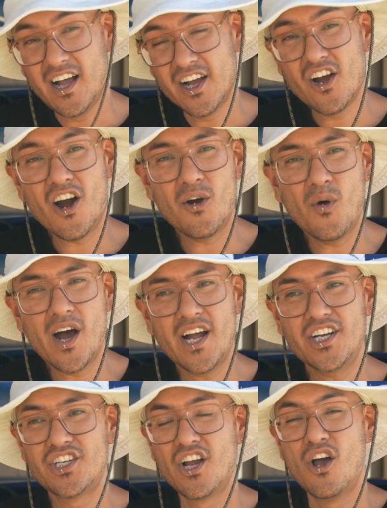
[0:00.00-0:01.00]
car
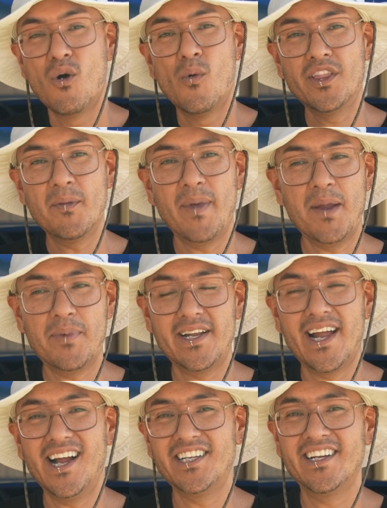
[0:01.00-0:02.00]
wash with the paint
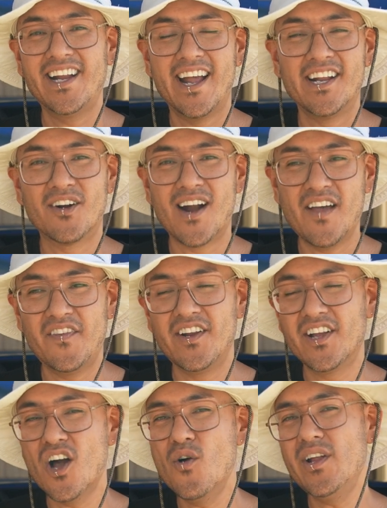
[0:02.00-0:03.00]
protection and a
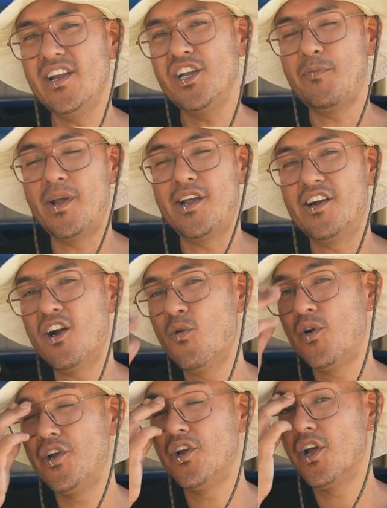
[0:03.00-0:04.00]
graphene coating, depending on
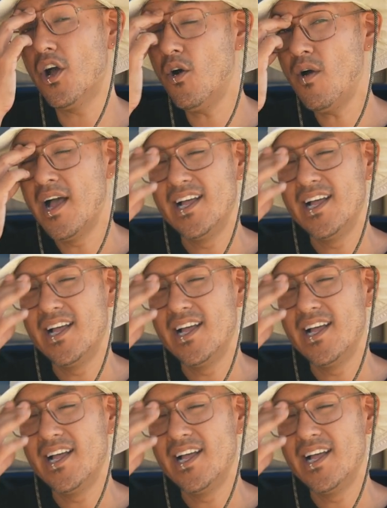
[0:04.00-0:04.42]
where you go,